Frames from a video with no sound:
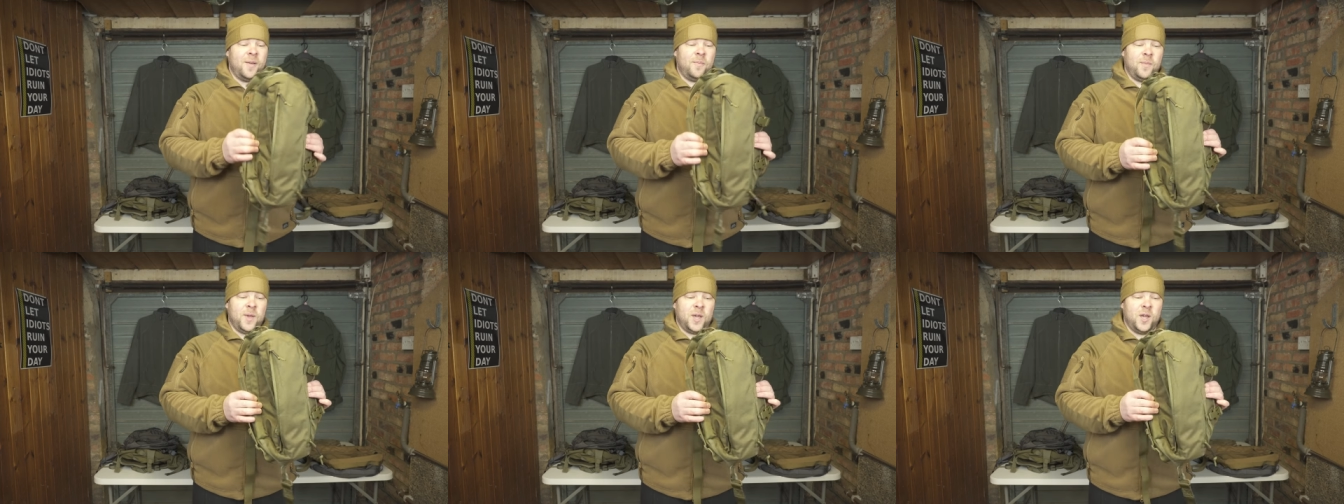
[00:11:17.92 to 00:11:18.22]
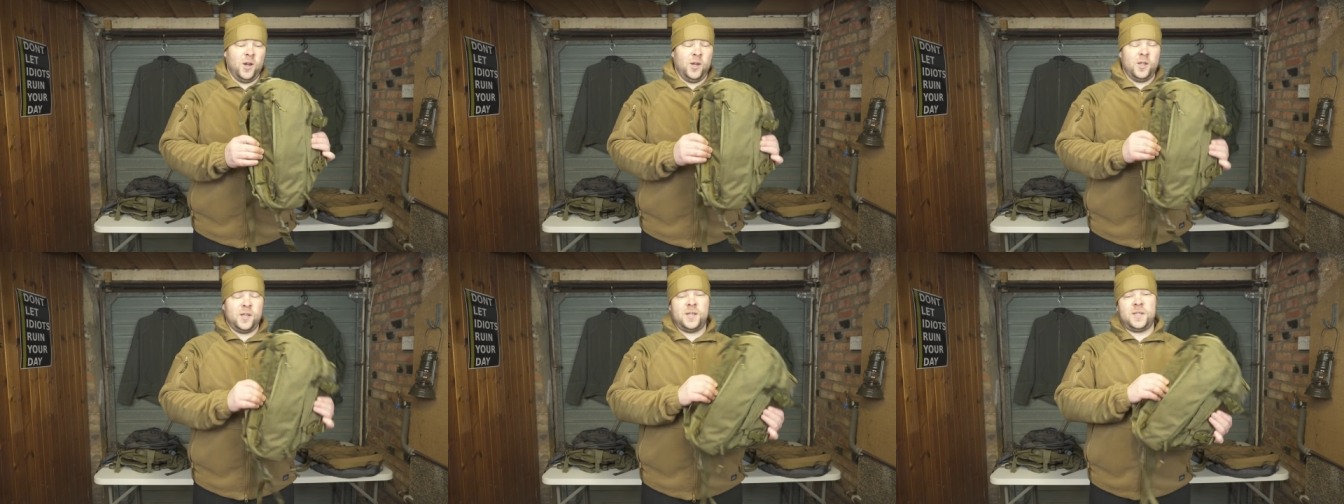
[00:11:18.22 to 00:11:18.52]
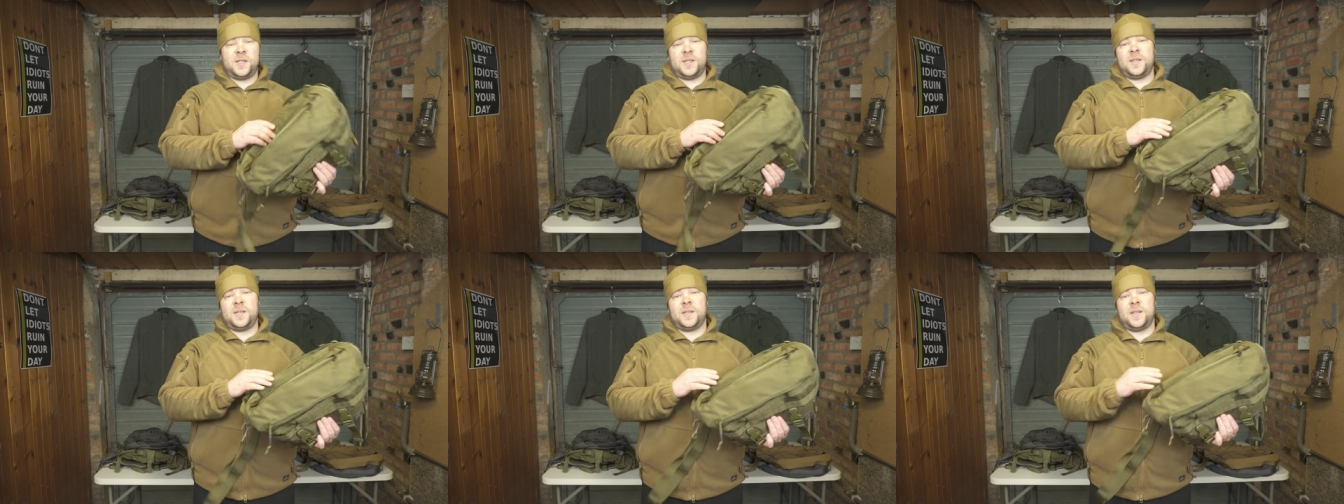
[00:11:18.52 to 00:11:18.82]

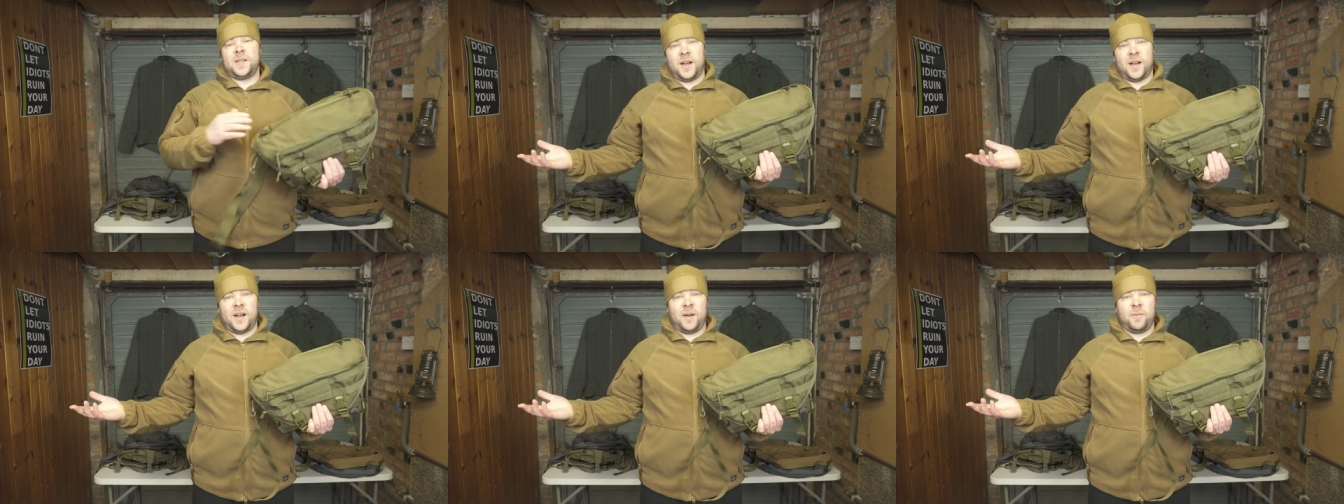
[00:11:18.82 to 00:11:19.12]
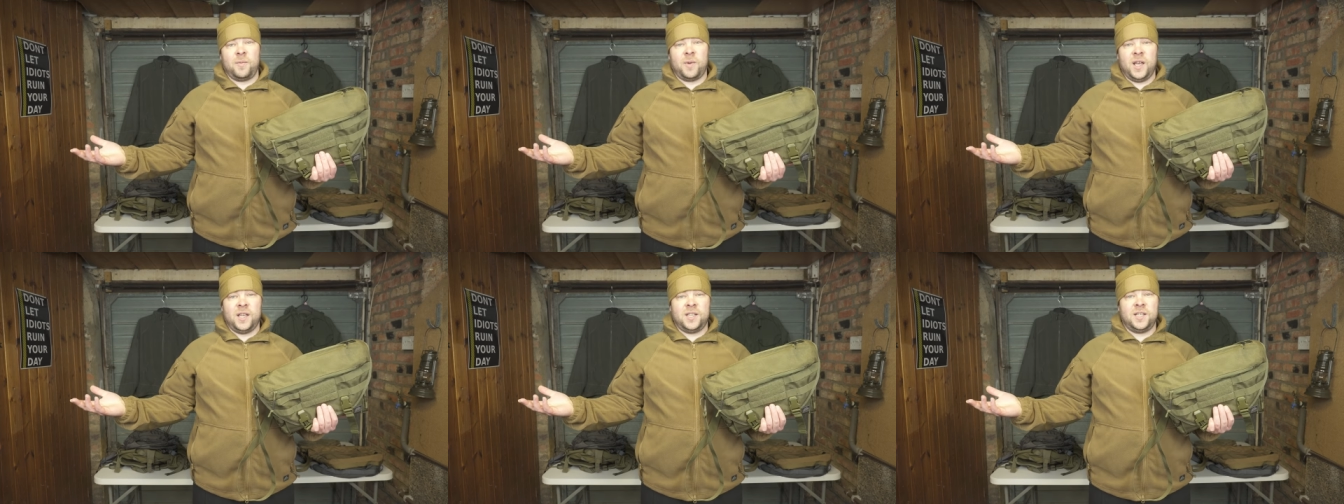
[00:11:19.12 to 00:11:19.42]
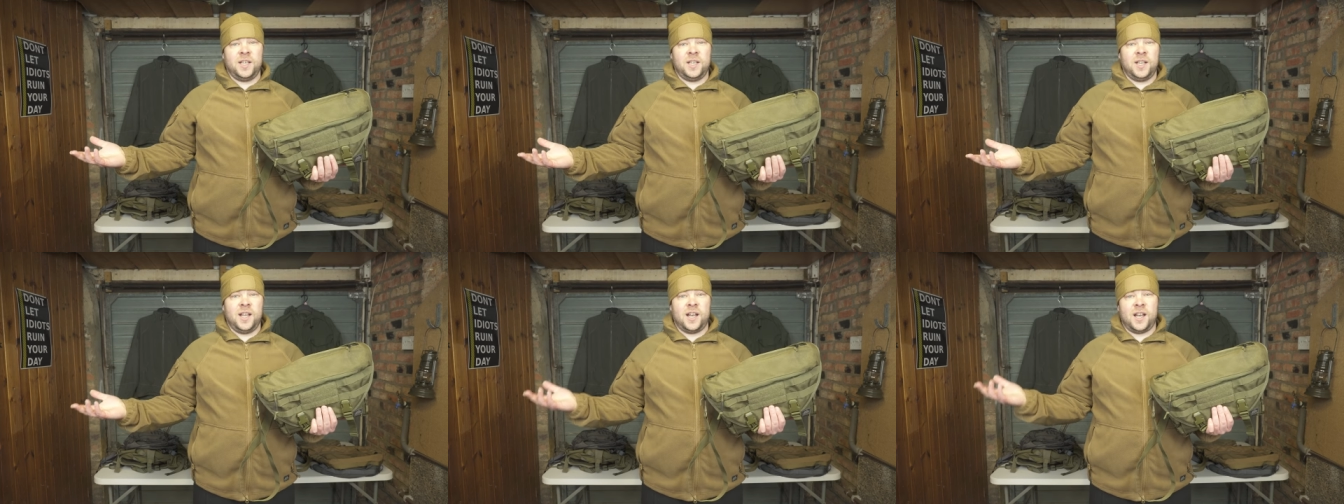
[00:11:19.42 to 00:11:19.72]
because I'm
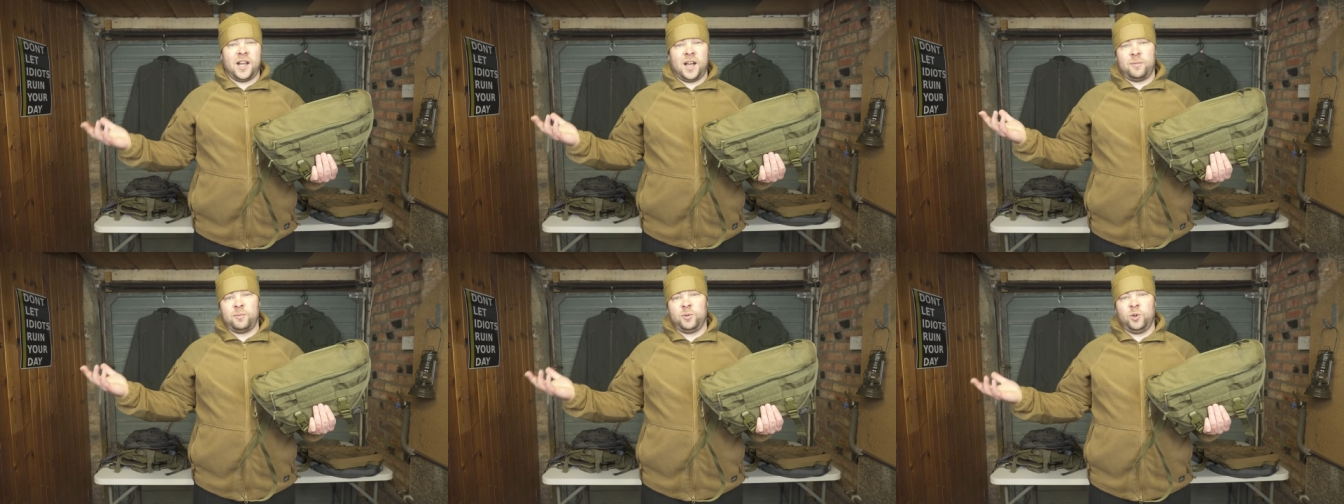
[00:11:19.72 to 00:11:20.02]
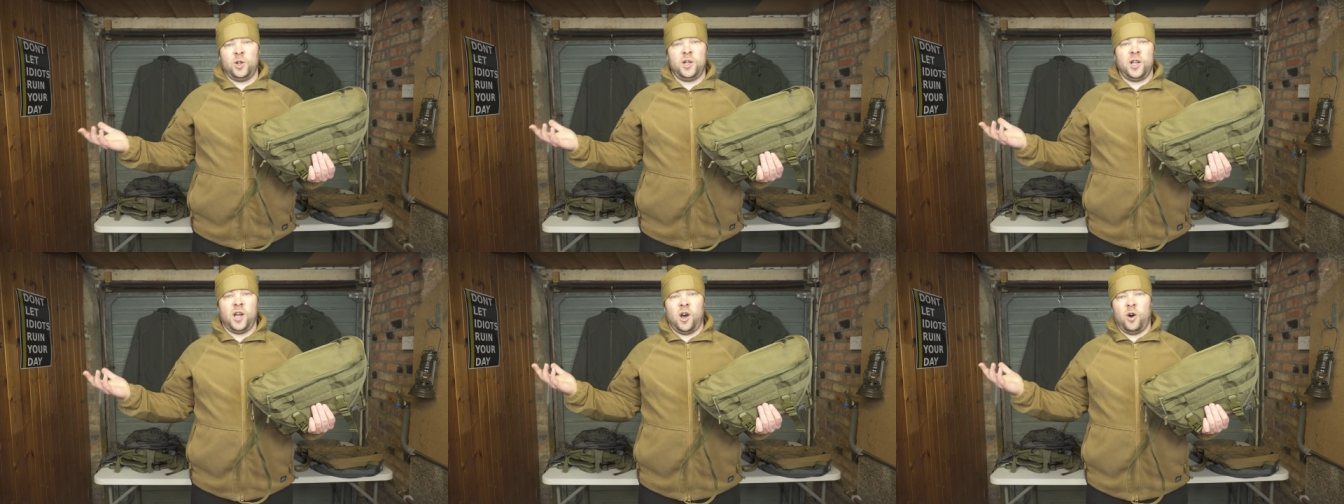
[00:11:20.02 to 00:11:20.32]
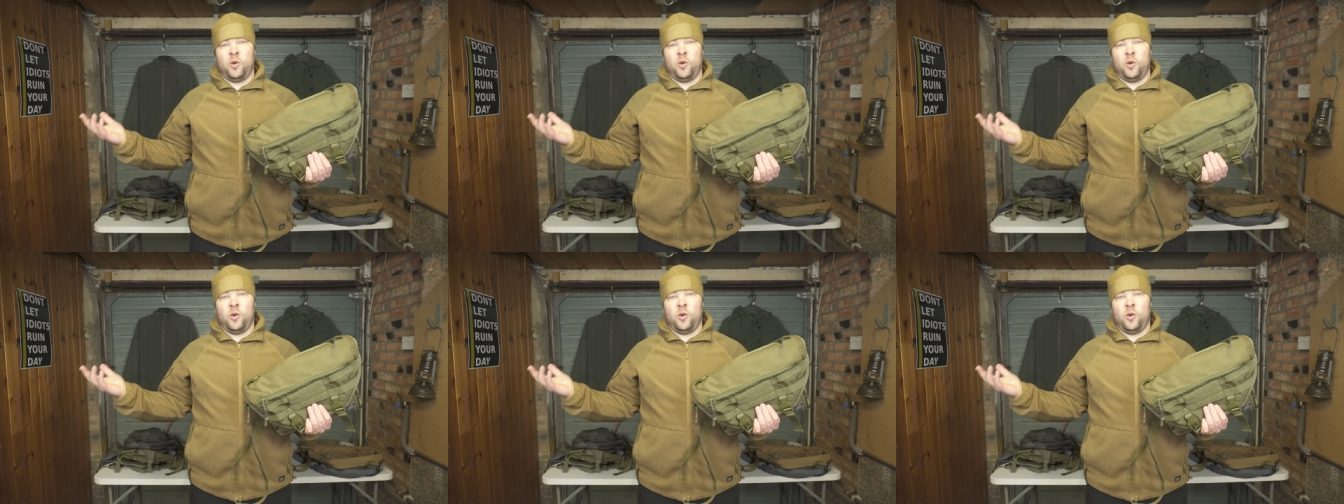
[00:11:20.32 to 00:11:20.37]
guessing that I'm not the